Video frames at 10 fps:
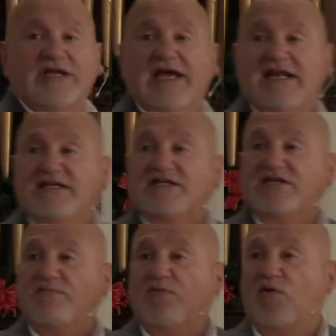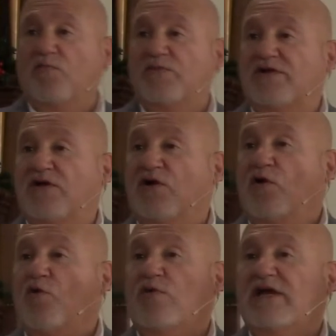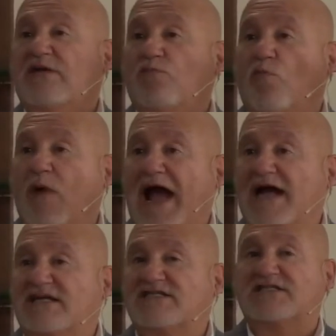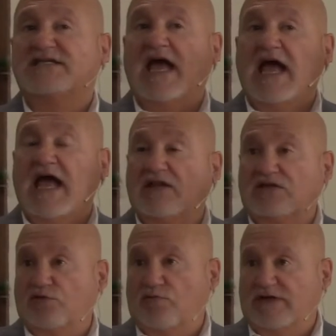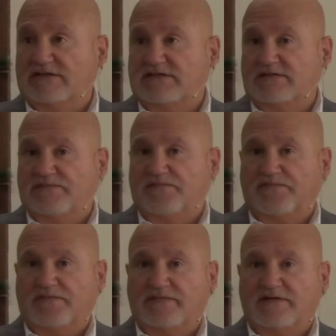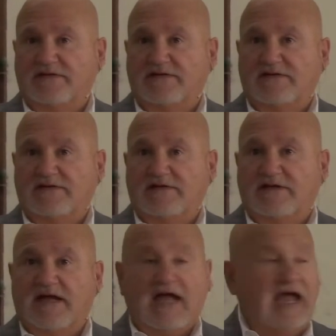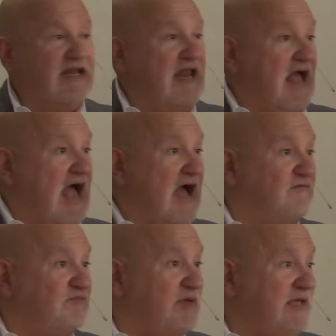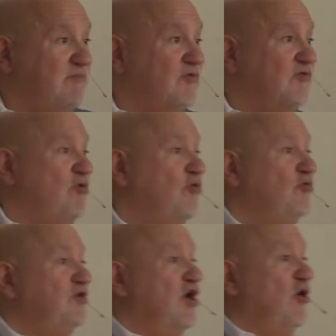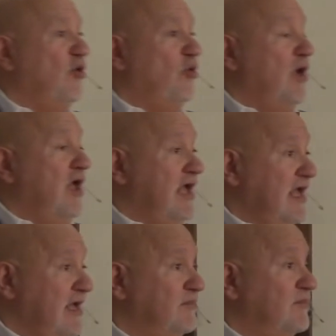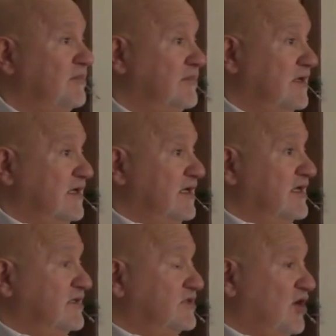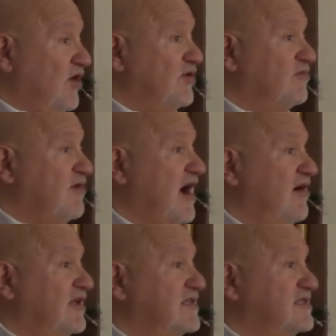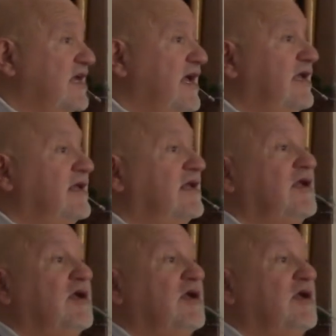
get into the pulpit who can wax eloquent and have people who know him turn around and say,